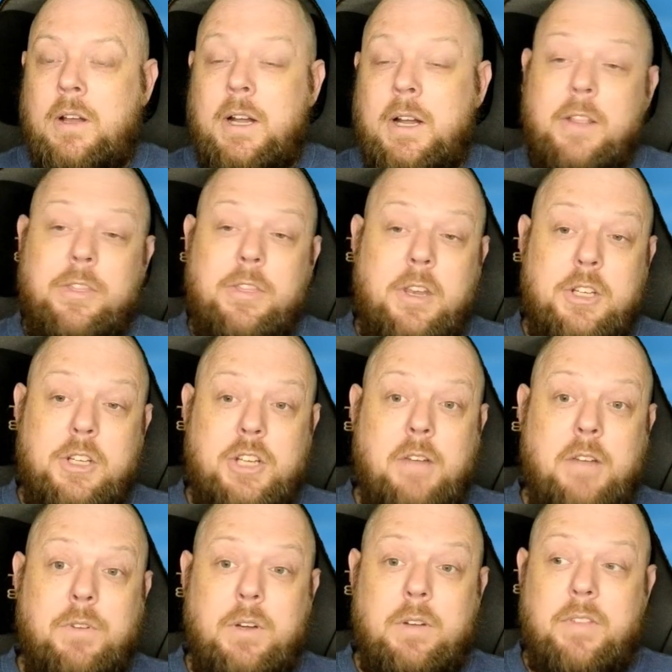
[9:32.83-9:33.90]
The discovery
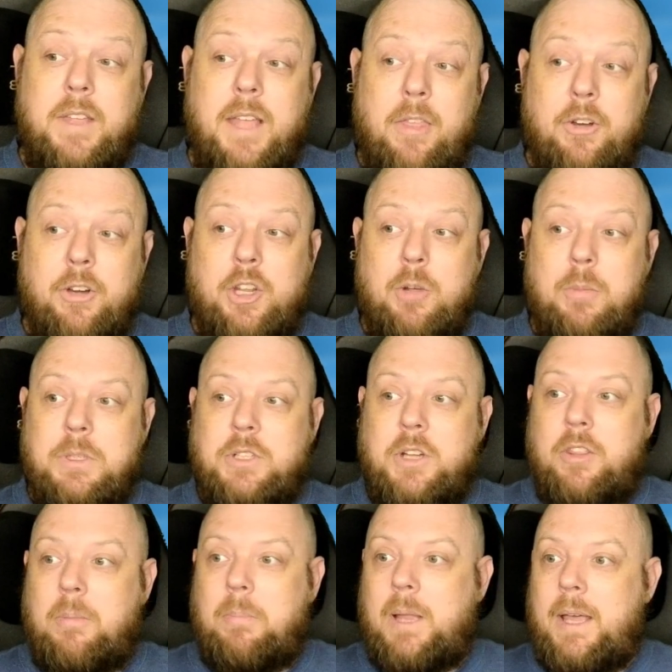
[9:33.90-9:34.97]
of the other humans on the
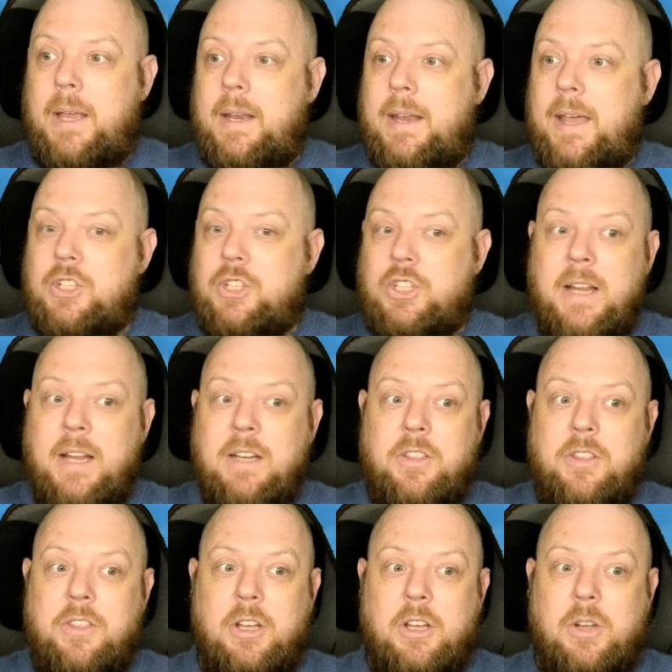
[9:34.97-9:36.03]
planet had changed the
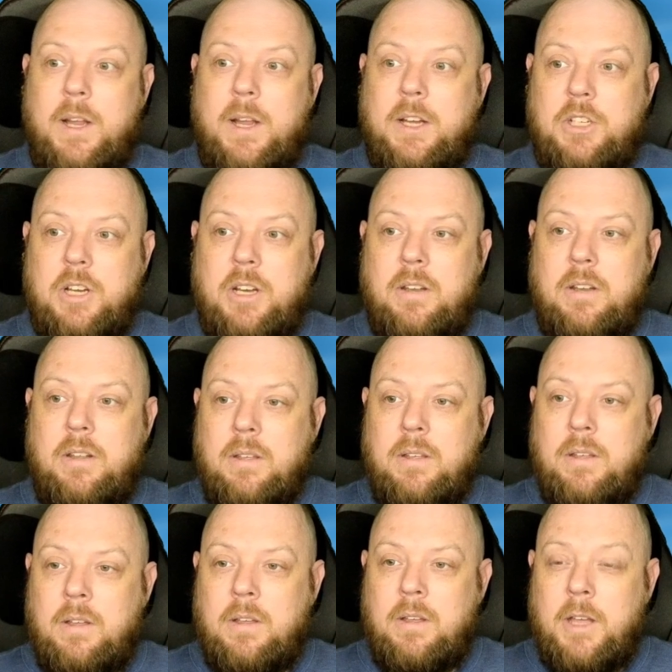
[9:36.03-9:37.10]
equation.
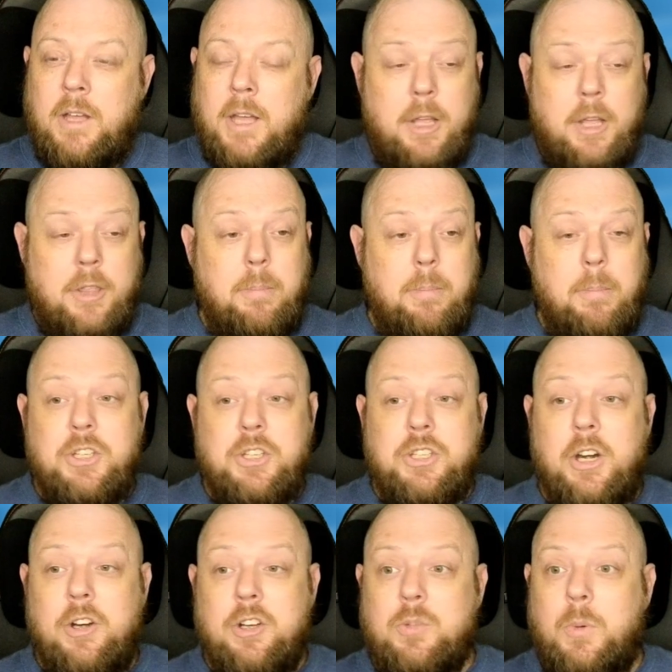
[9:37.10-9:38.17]
The
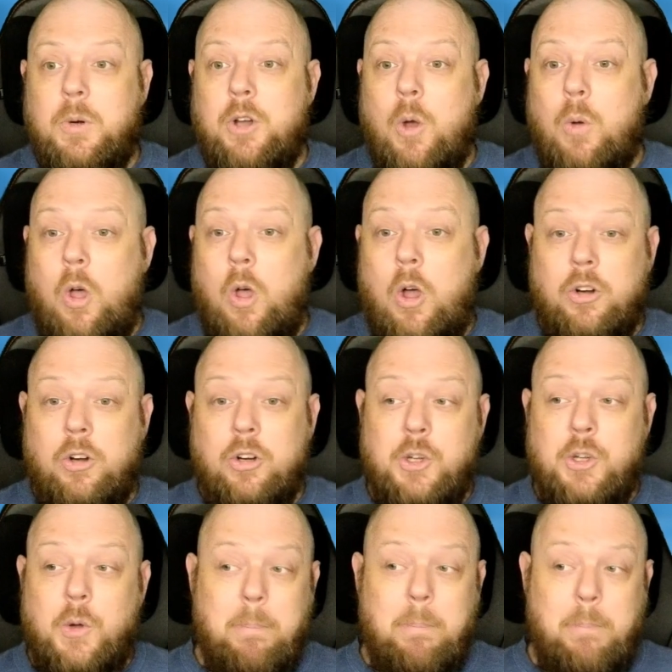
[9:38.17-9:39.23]
mercenaries were no longer so
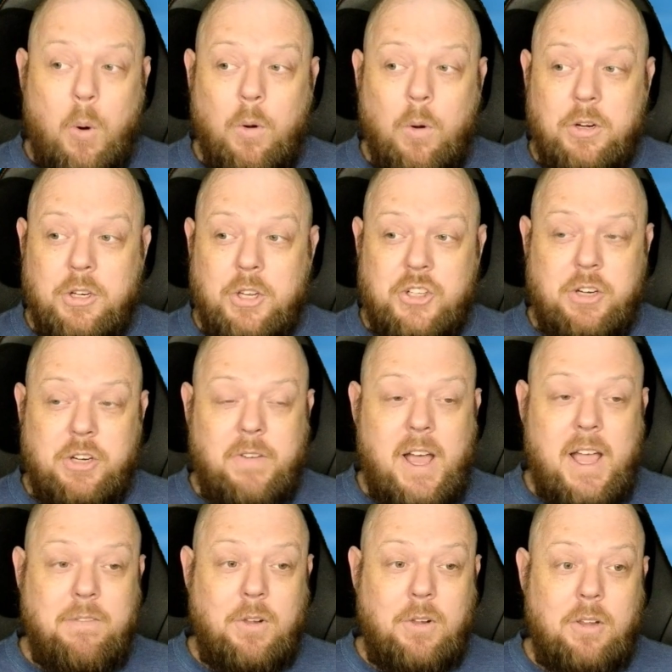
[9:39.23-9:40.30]
important to
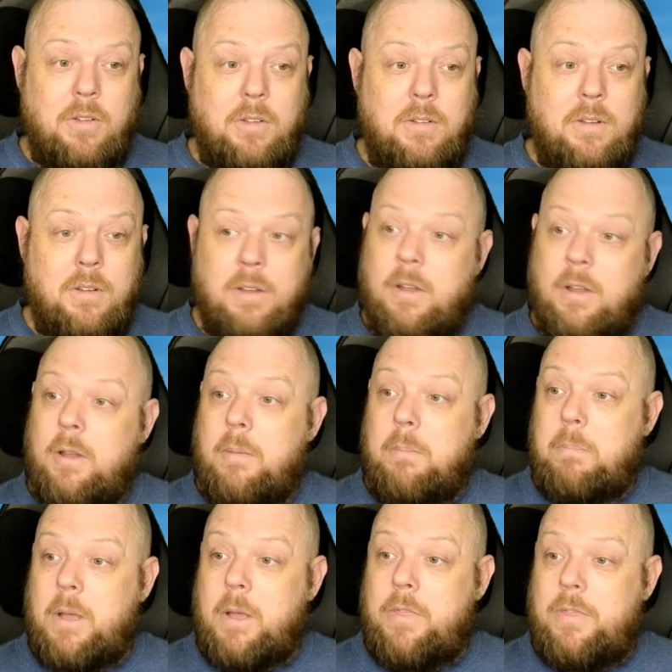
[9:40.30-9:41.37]
survival.
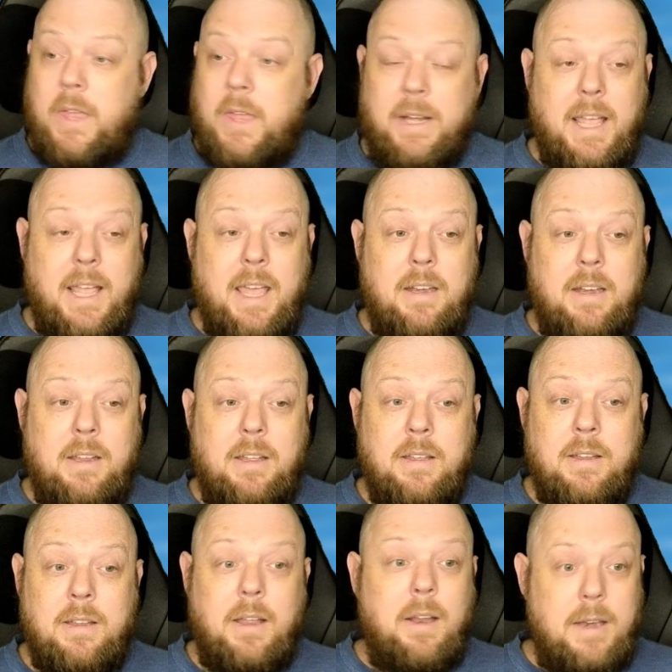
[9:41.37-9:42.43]
But then again,
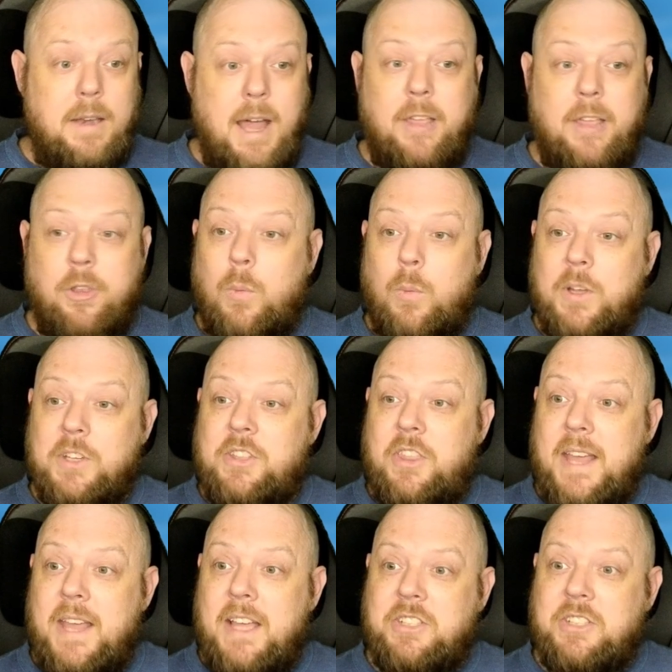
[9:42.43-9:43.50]
neither was the
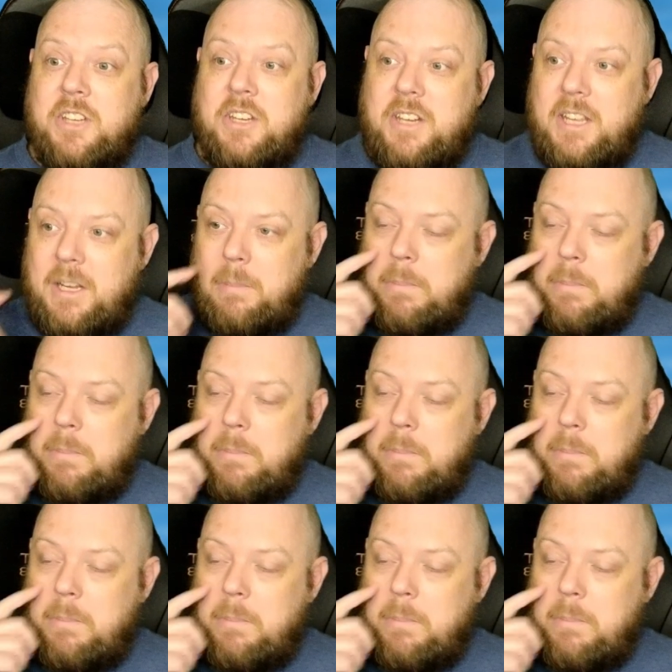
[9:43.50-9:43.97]
Dest team.